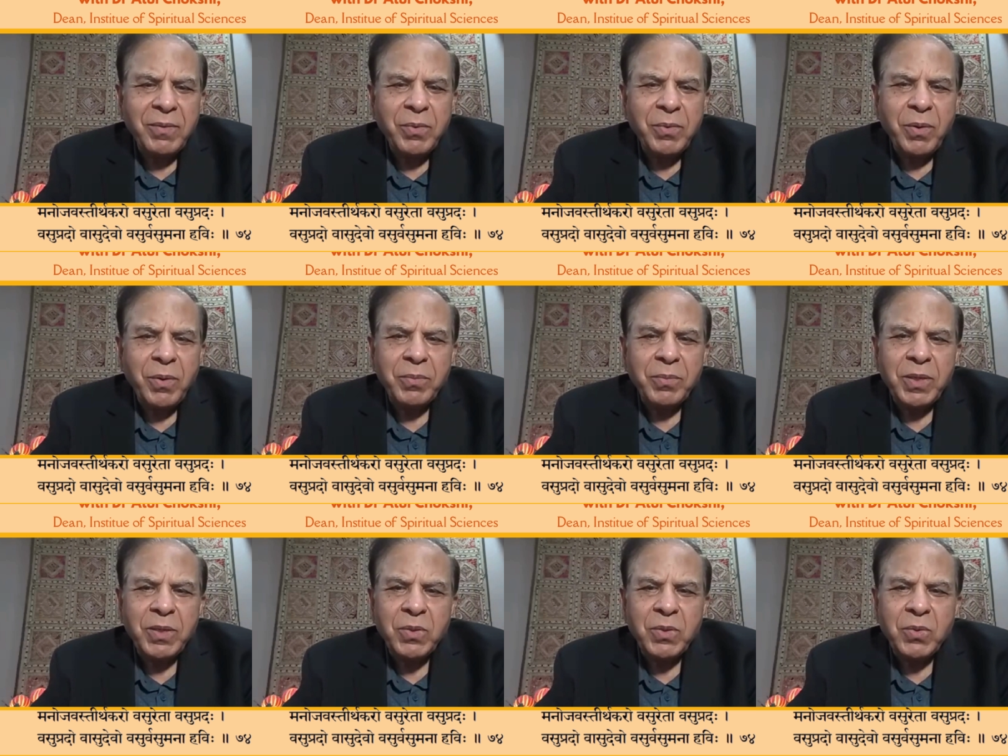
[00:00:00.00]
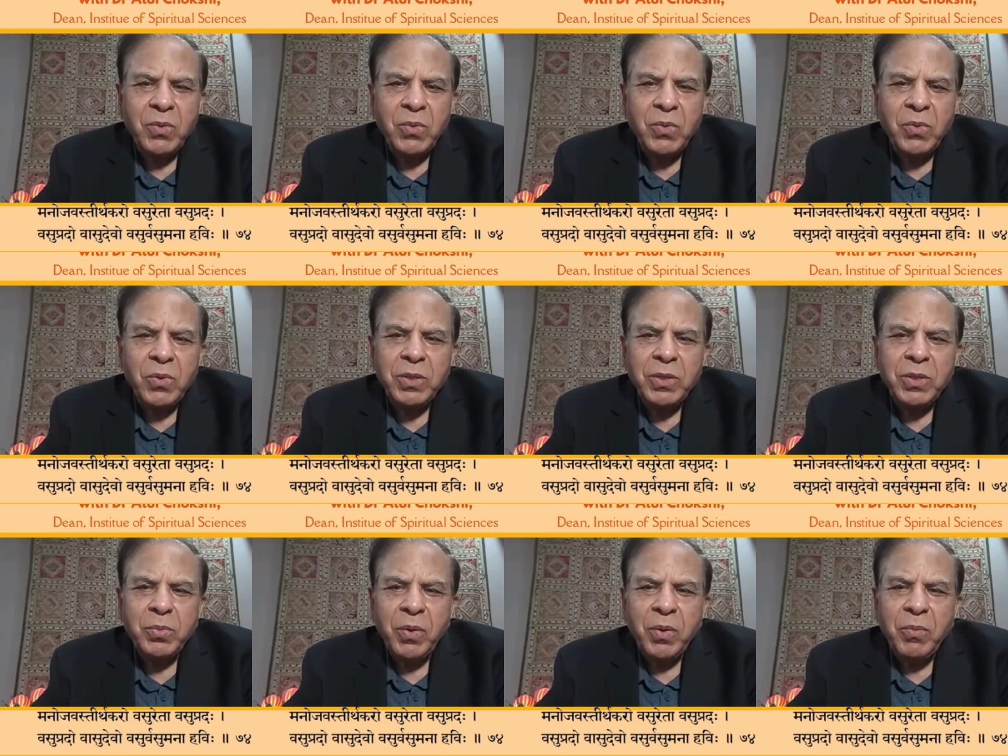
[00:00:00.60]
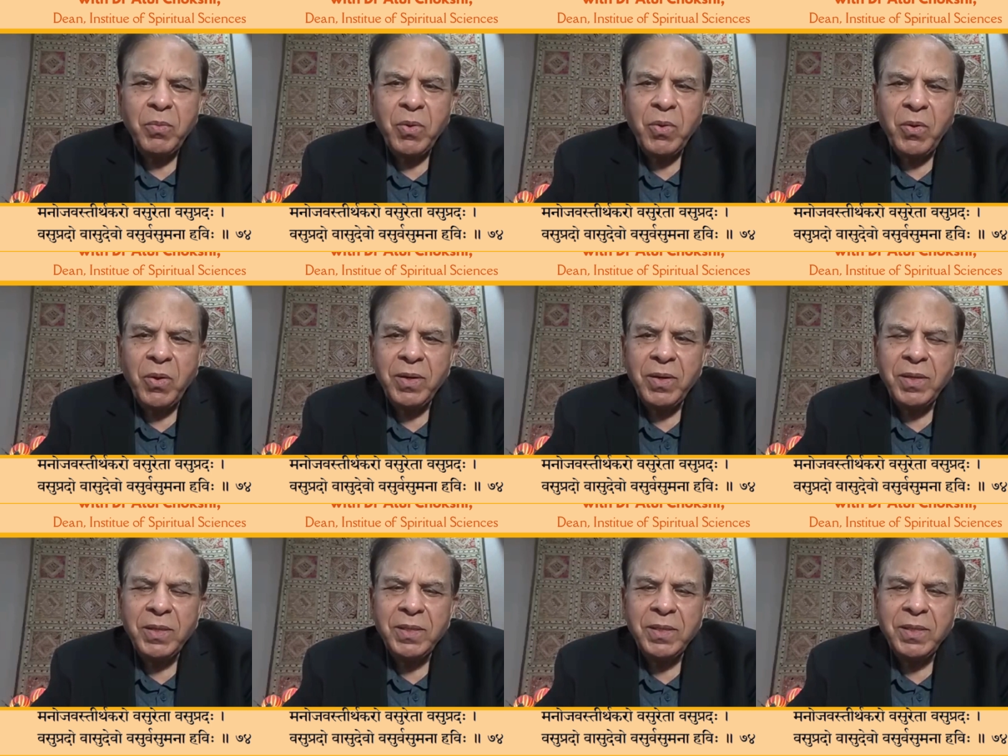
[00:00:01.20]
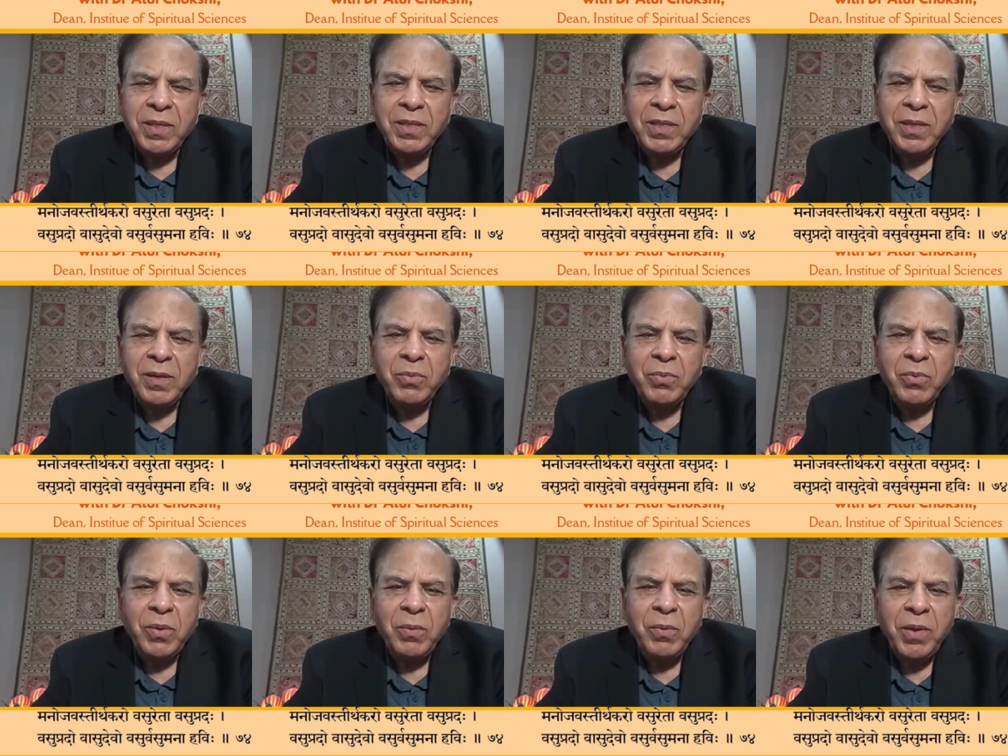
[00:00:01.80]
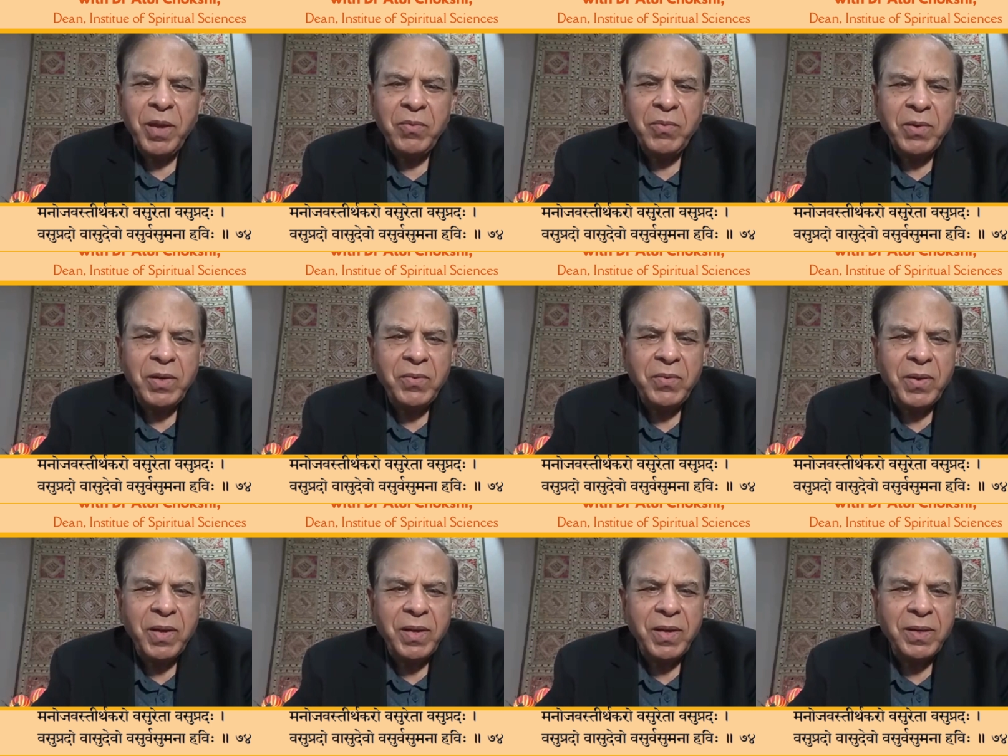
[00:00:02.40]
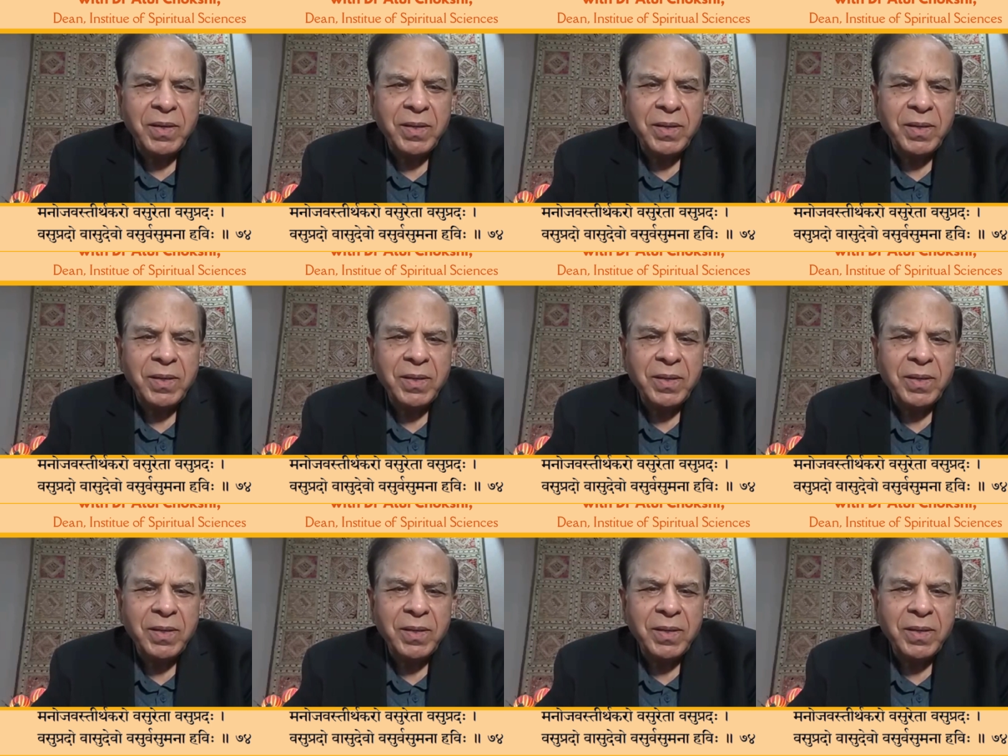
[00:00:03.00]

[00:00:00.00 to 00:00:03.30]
from the schools, from colleges, and from everywhere.